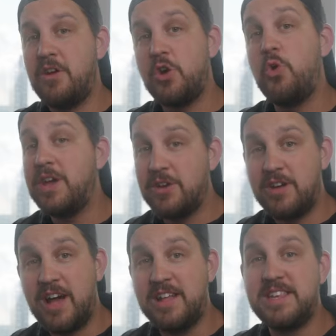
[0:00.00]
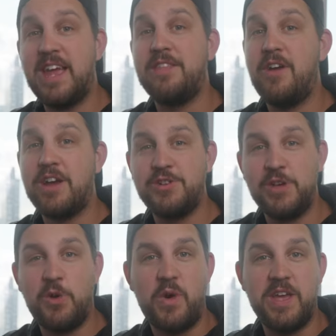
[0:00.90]
that are quicker cuts, and they're
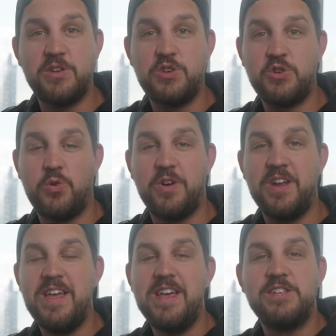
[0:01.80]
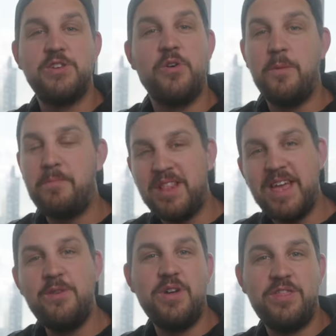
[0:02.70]
actually quite short. So
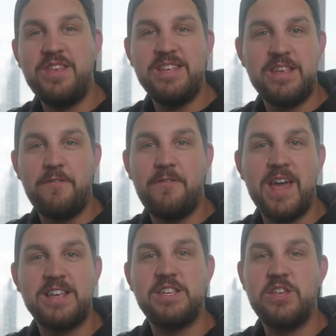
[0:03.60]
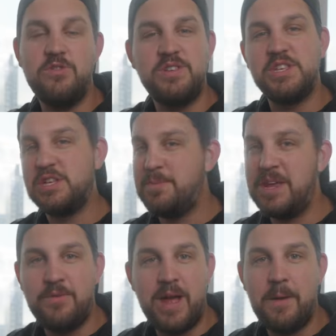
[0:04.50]
play with these effects, use the
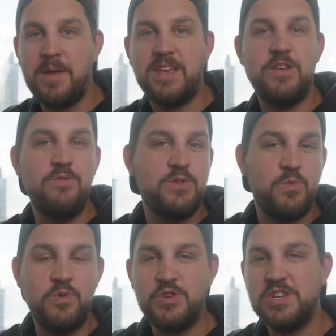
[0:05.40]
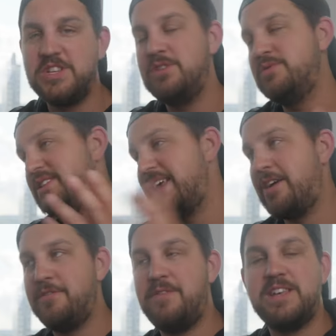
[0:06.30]
speed ramping, use whooshes, use
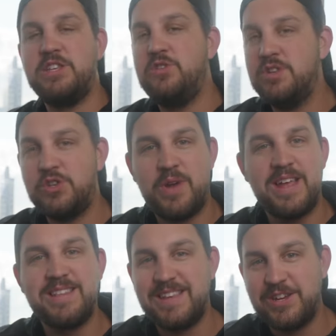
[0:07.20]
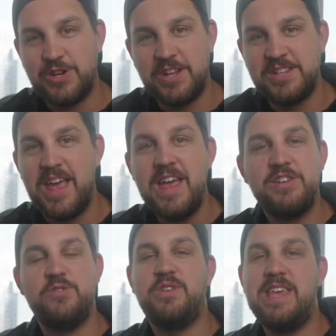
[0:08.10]
sound effects, use transitions
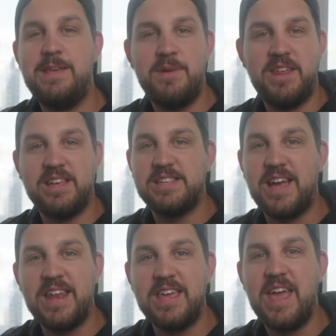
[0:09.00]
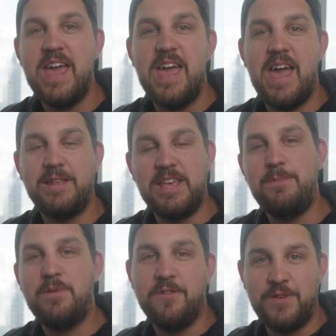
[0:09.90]
to keep it exciting and
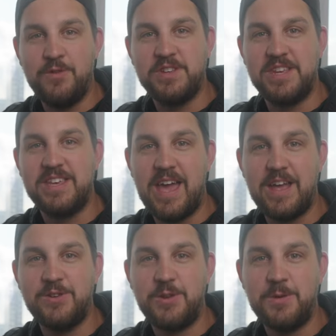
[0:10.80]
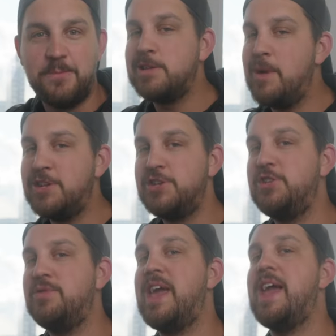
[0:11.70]
keep your viewers engaged. And as much as
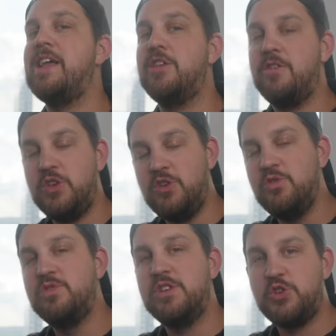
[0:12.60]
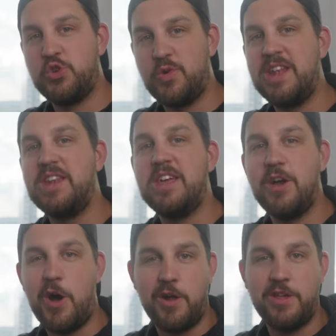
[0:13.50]
you can, use
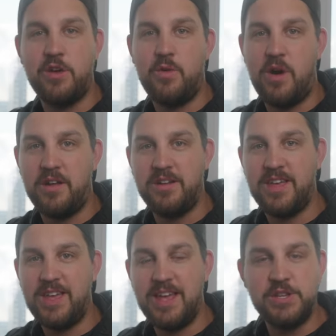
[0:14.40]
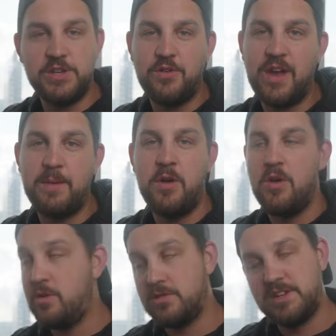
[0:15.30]
trending audio on Instagram
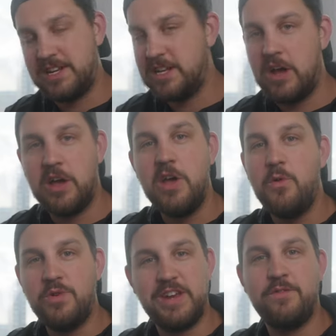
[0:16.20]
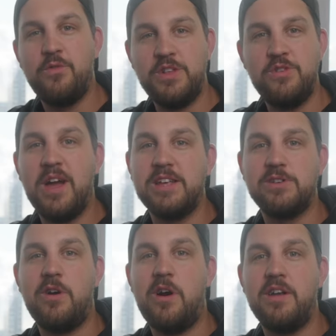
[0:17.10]
or TikTok, whichever one you guys
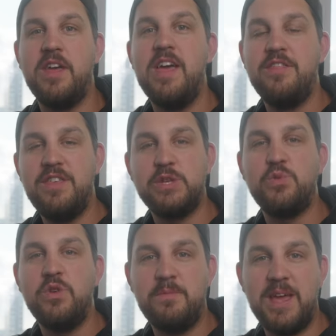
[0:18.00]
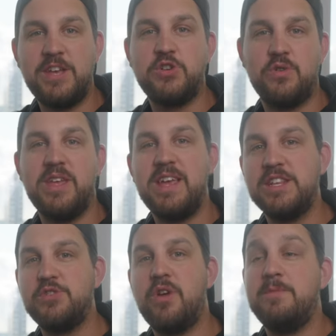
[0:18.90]
are on. This will make sure that
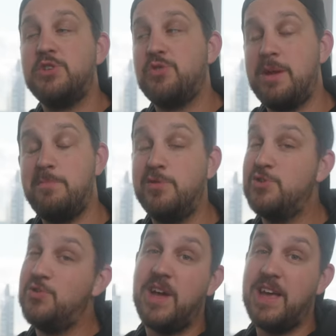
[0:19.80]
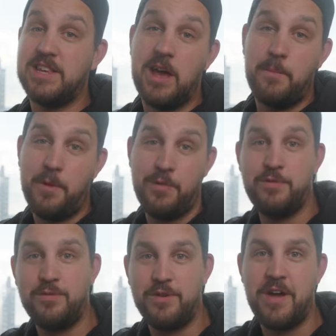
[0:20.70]
Instagram is trying to push you guys up
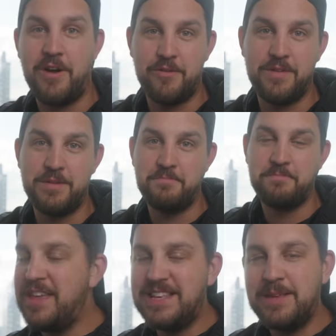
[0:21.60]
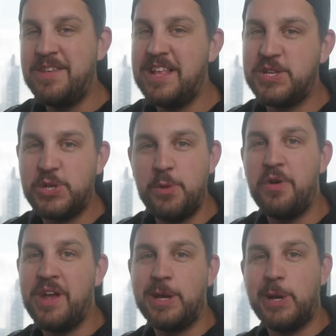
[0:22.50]
through their algorithm. I think something that's
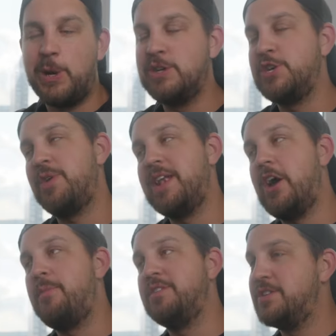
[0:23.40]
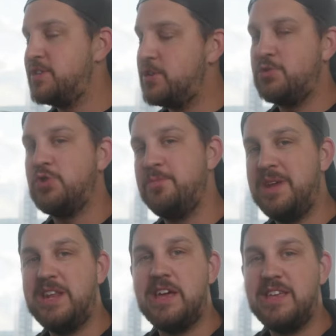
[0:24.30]
super encouraging right now about the social
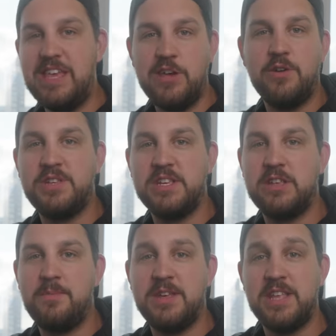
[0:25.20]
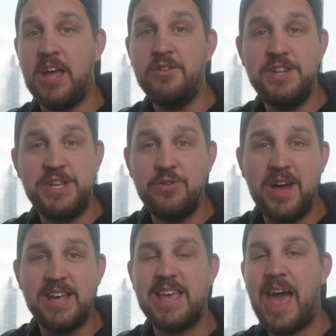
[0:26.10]
media ecosystem is not only do you
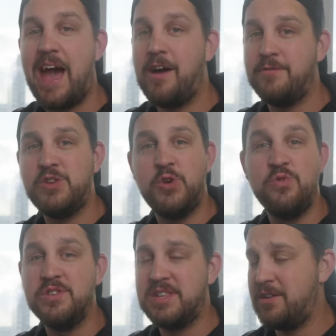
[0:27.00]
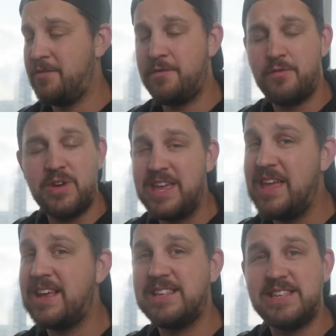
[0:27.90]
guys have tools that are
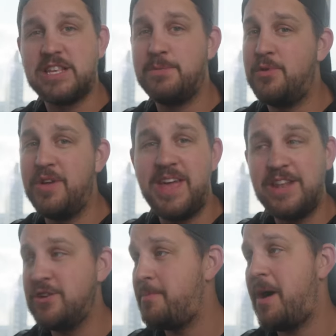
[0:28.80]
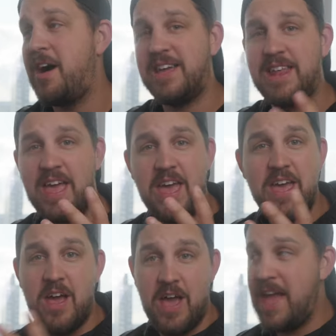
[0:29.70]
free, accessible, in your pocket,
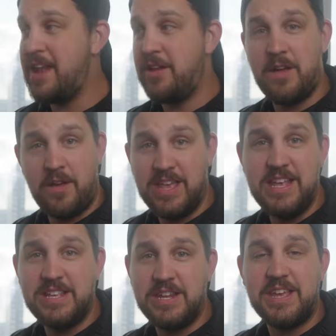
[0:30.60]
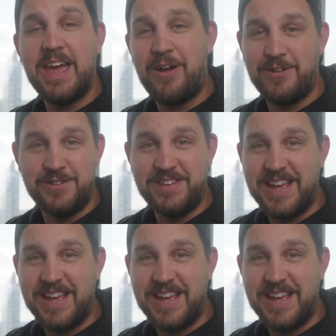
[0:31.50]
and easy to get on your